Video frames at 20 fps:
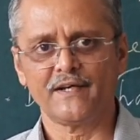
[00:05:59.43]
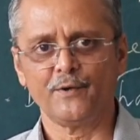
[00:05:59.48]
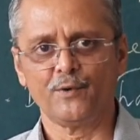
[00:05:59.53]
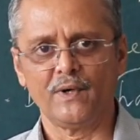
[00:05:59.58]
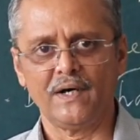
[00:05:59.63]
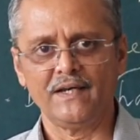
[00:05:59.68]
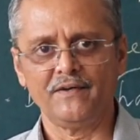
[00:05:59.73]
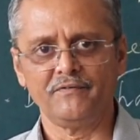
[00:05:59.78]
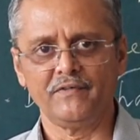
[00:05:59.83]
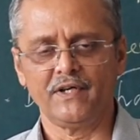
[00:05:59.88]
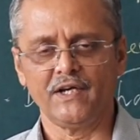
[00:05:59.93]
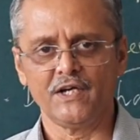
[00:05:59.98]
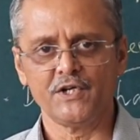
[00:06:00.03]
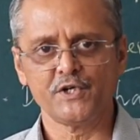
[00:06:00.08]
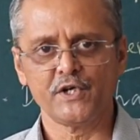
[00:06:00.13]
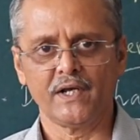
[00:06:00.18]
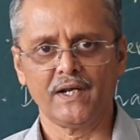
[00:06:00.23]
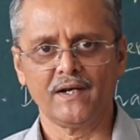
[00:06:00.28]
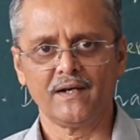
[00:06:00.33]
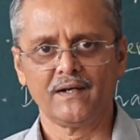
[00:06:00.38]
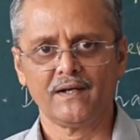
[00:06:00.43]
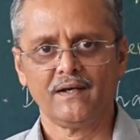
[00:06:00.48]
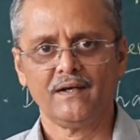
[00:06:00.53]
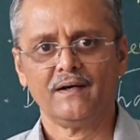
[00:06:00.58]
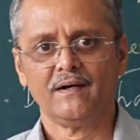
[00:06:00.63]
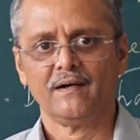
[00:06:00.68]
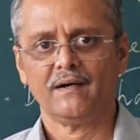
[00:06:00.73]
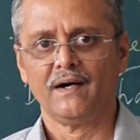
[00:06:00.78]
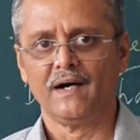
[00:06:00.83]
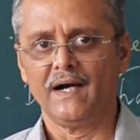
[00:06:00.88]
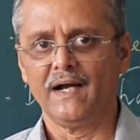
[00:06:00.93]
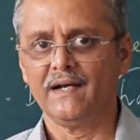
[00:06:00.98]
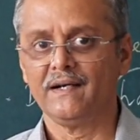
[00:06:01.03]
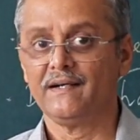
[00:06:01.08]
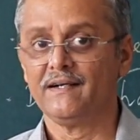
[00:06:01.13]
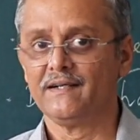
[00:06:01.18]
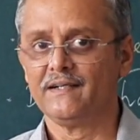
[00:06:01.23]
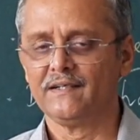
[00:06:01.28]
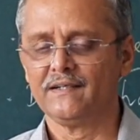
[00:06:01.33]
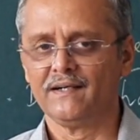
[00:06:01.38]
qualification, I
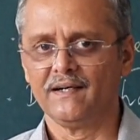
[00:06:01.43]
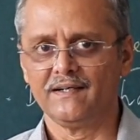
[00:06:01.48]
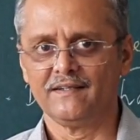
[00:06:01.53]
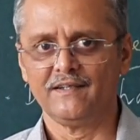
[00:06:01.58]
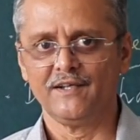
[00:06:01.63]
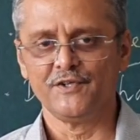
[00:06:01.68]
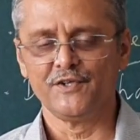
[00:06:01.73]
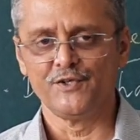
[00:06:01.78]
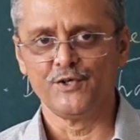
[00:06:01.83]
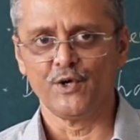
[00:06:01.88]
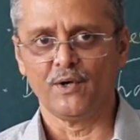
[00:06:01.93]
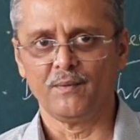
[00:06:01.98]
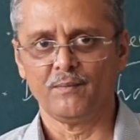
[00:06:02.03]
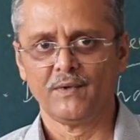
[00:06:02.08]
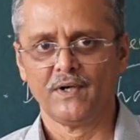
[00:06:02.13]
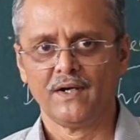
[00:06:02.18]
didn't get this job.